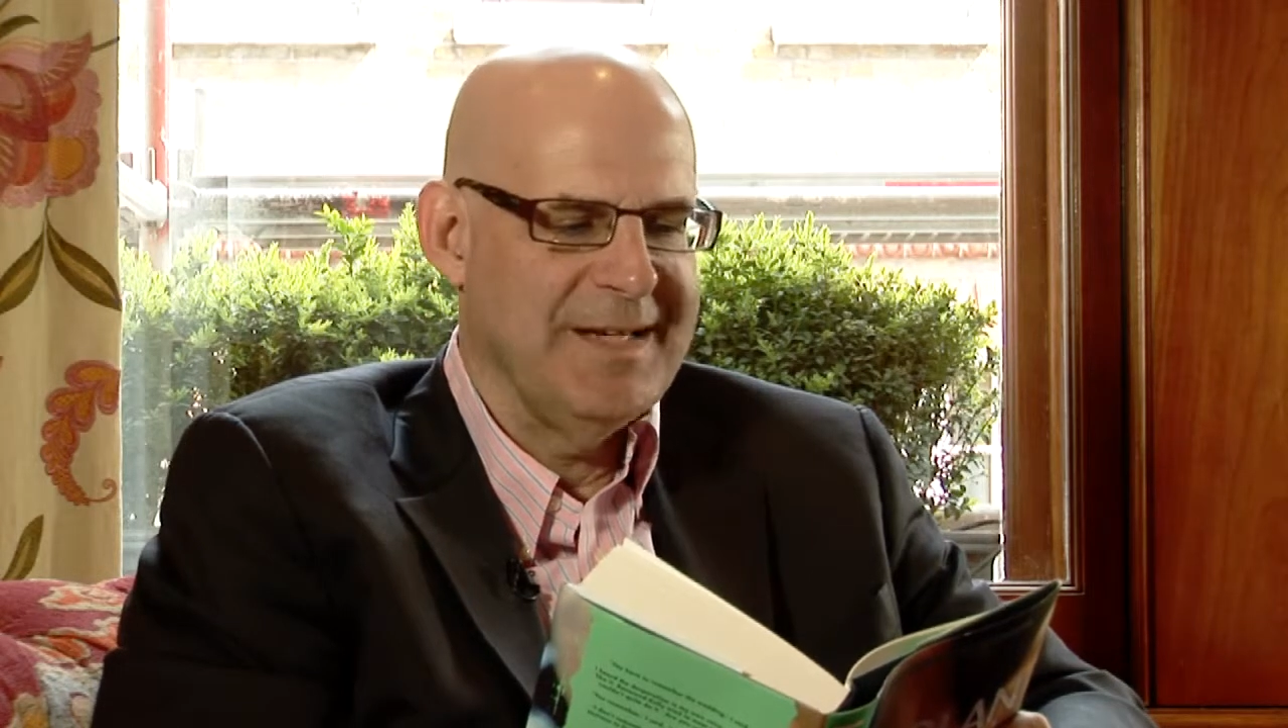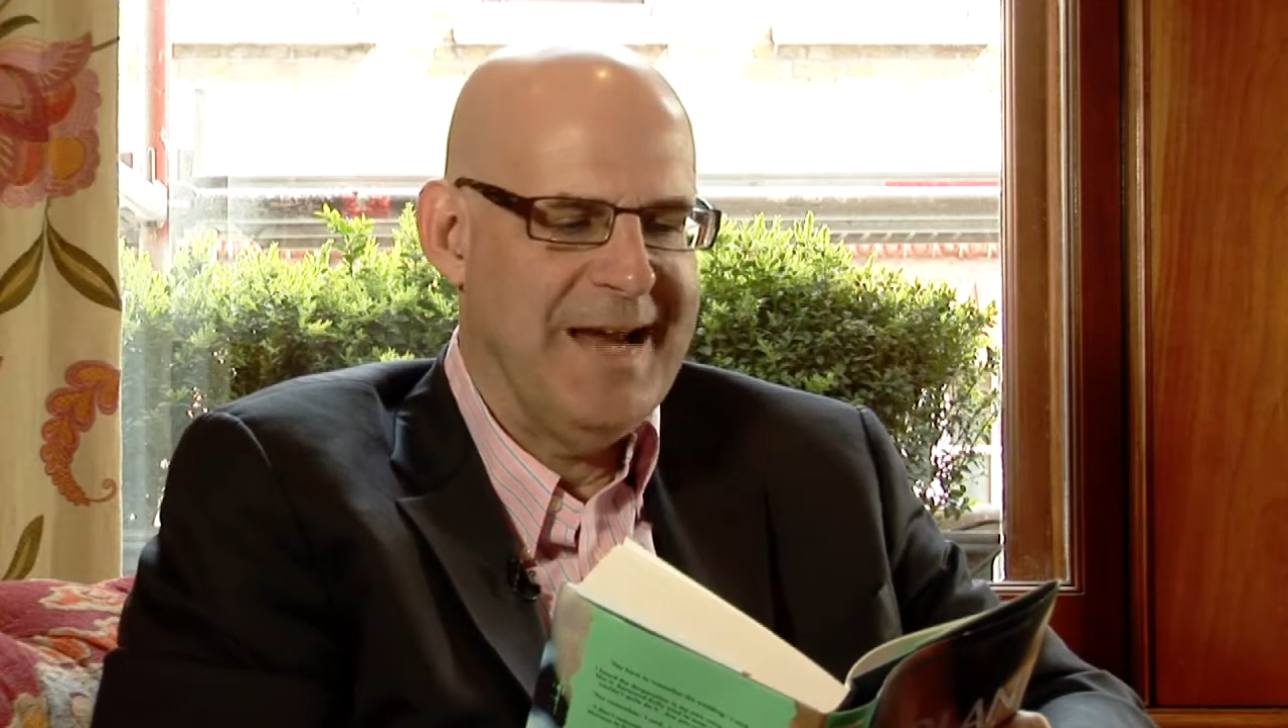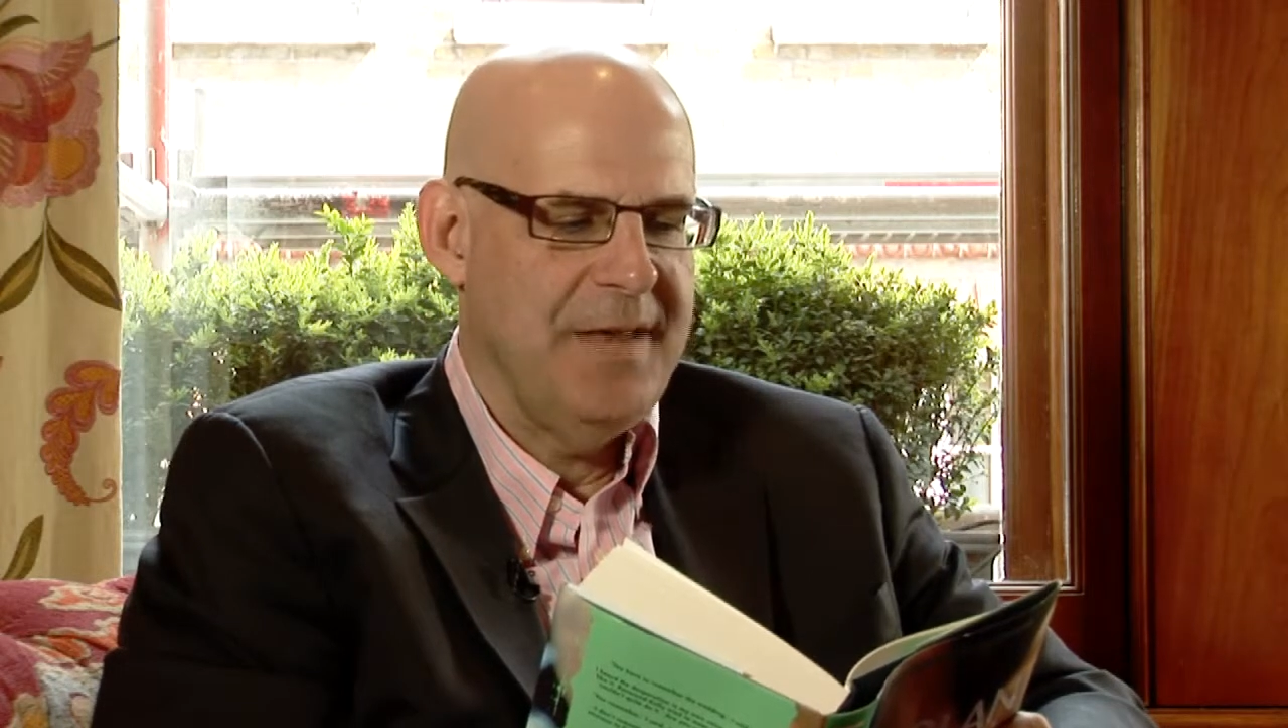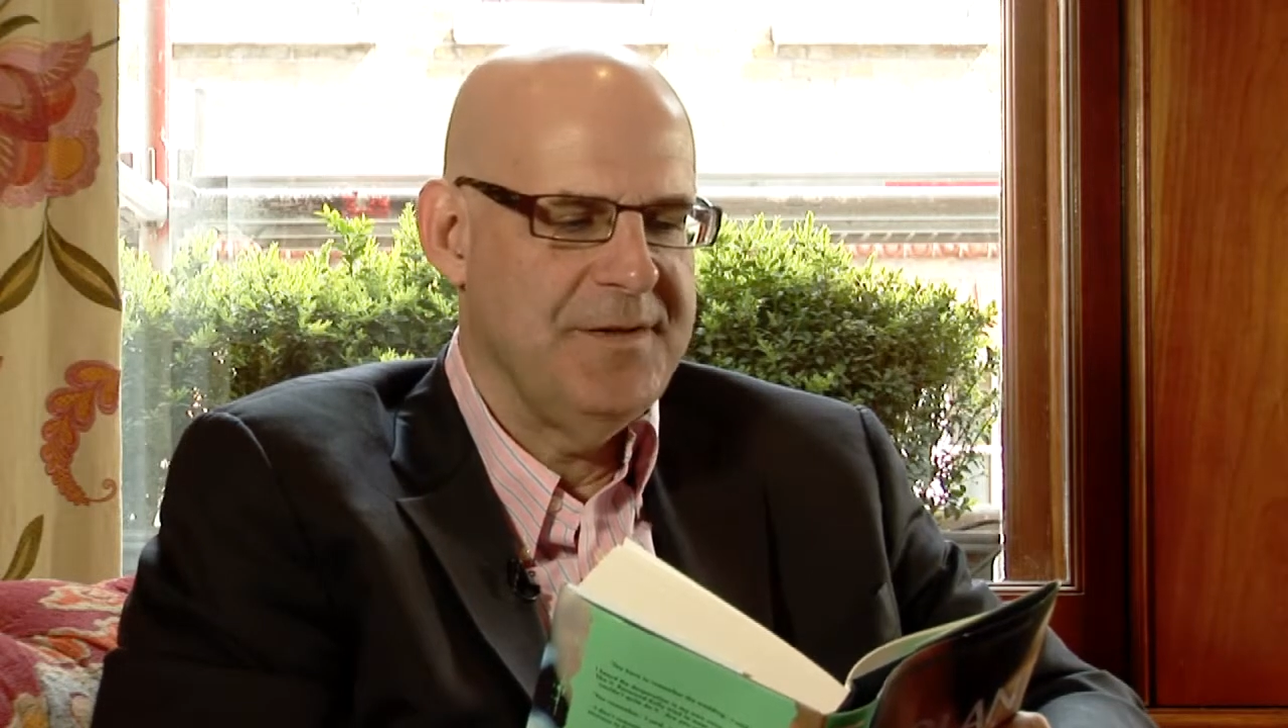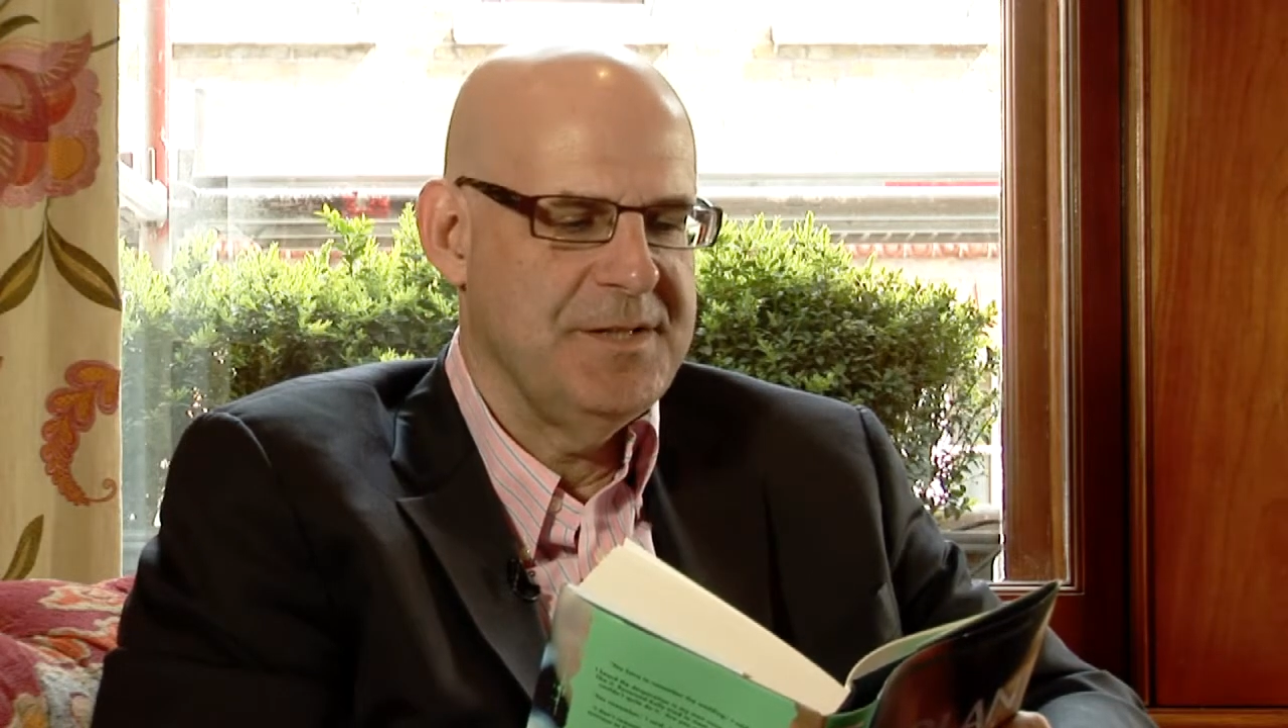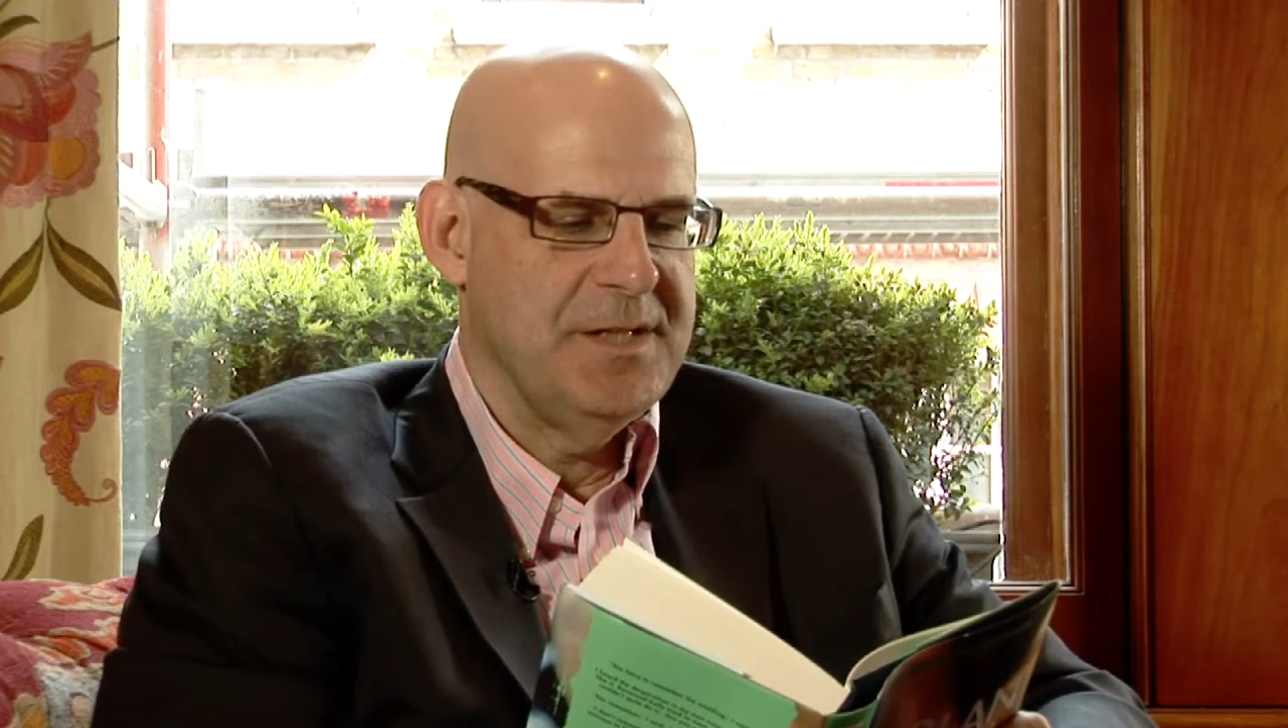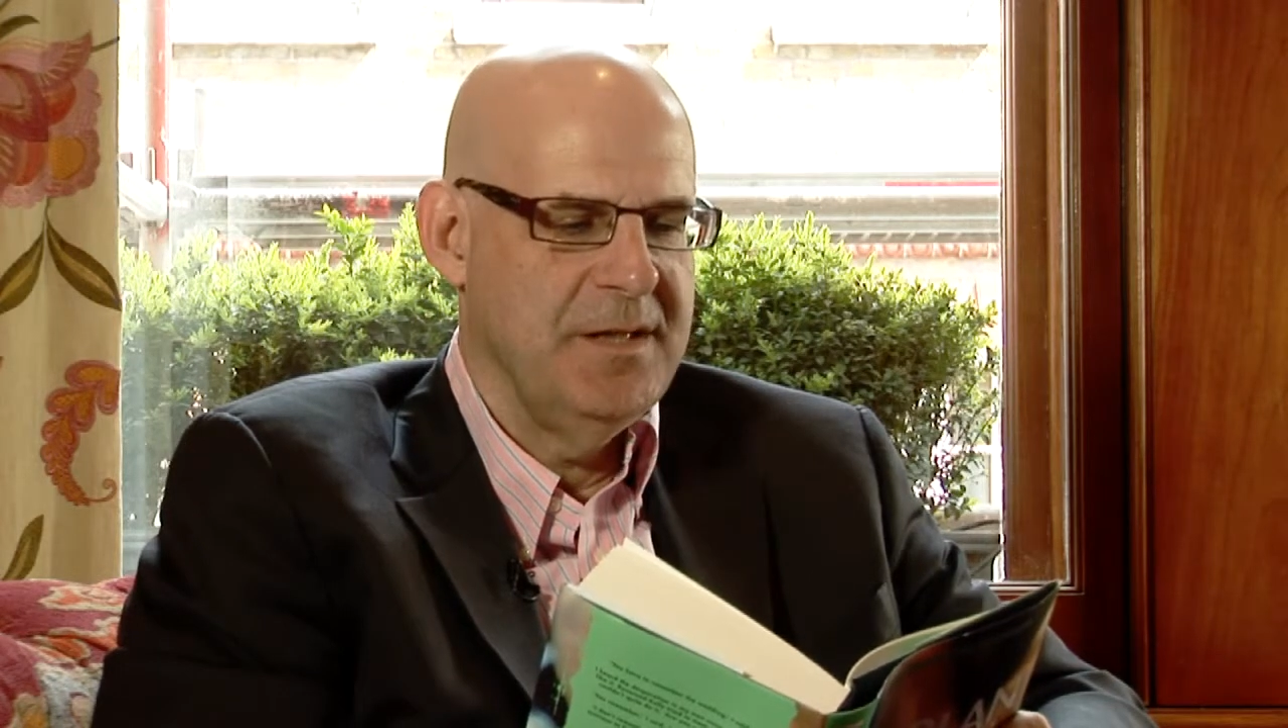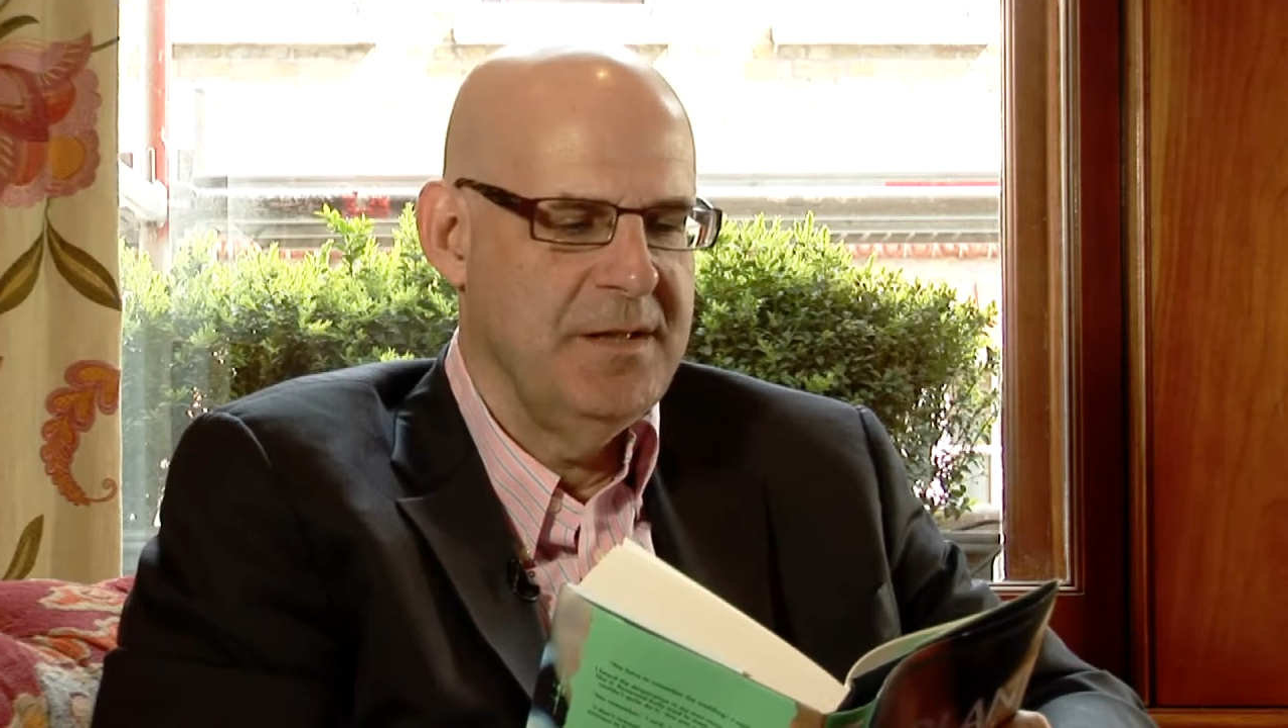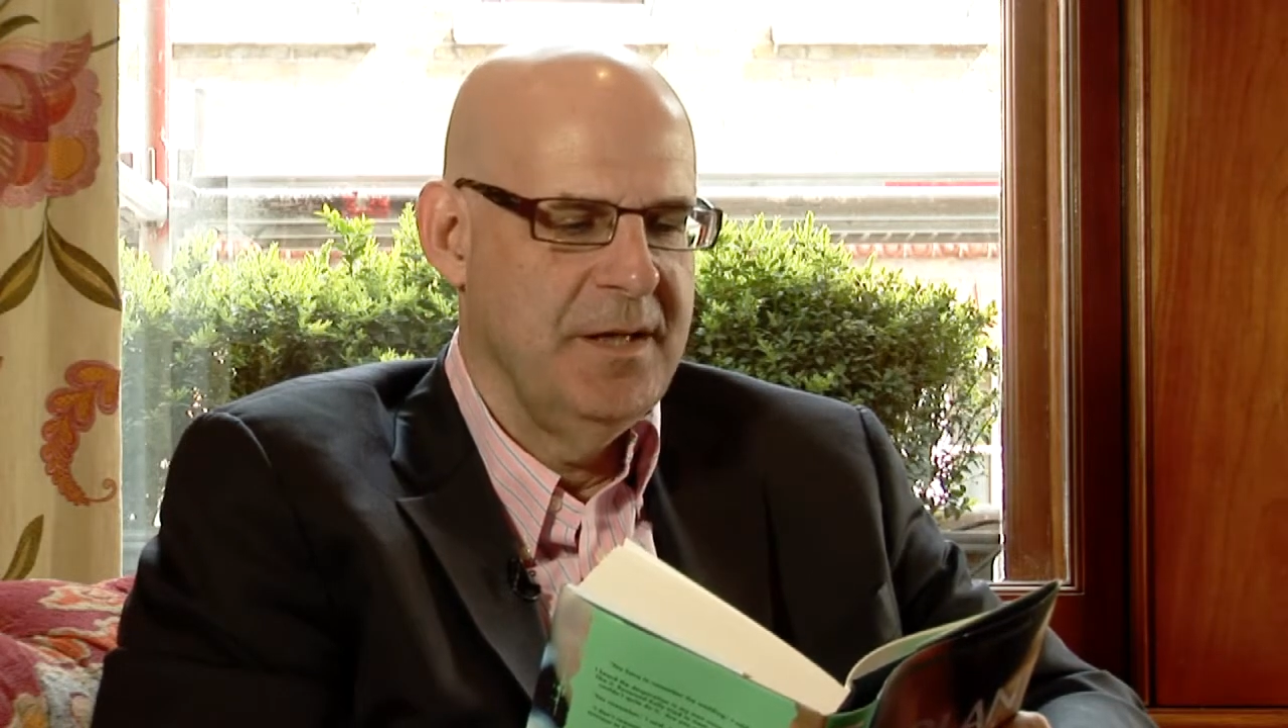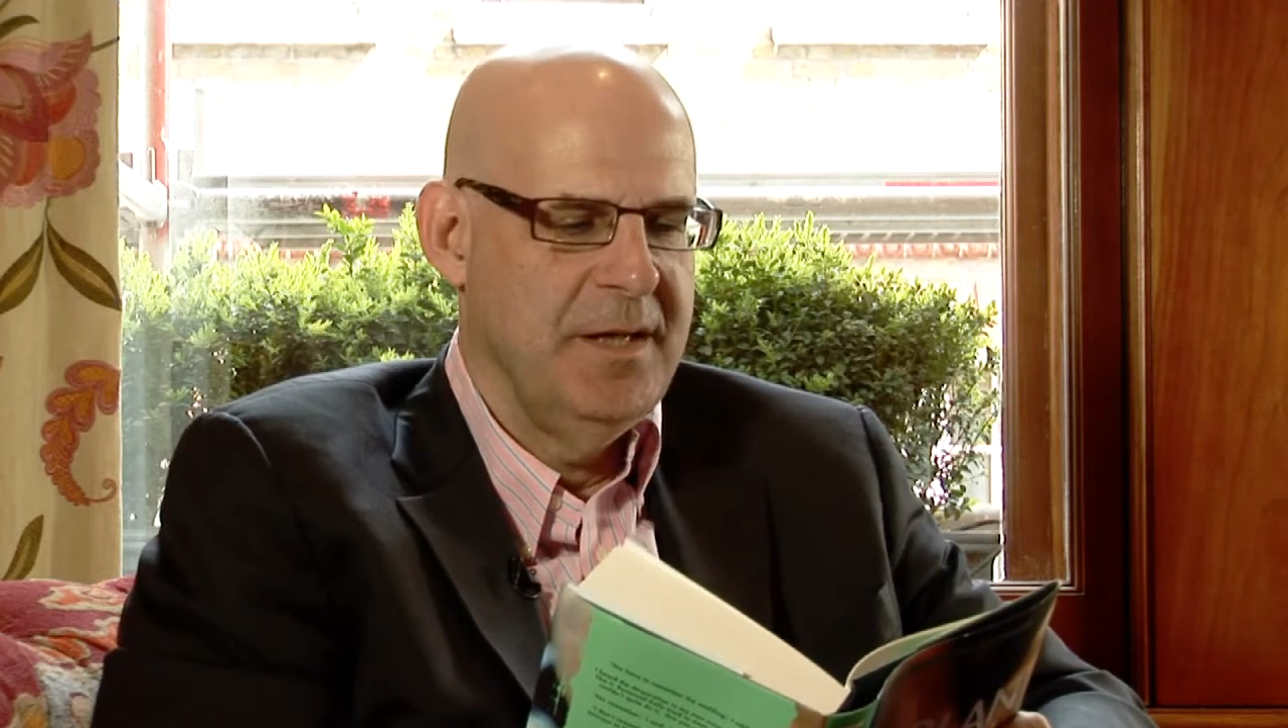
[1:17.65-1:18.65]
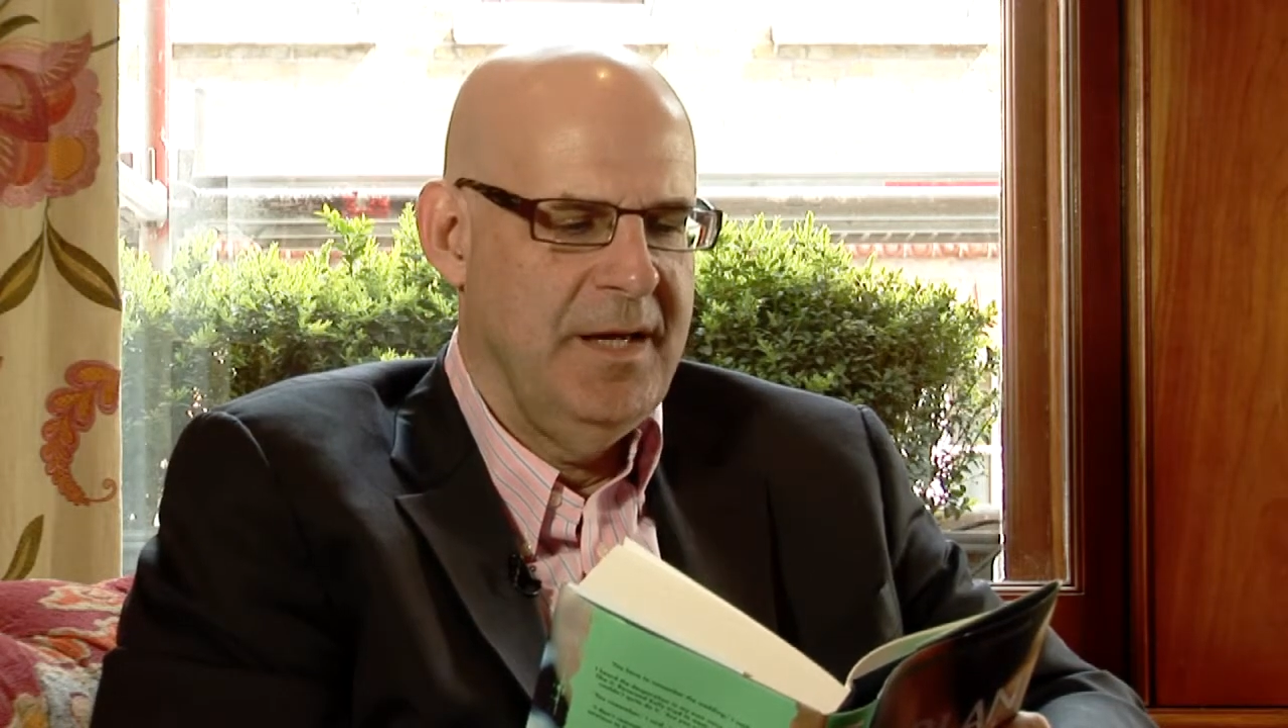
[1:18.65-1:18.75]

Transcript: and gathers heat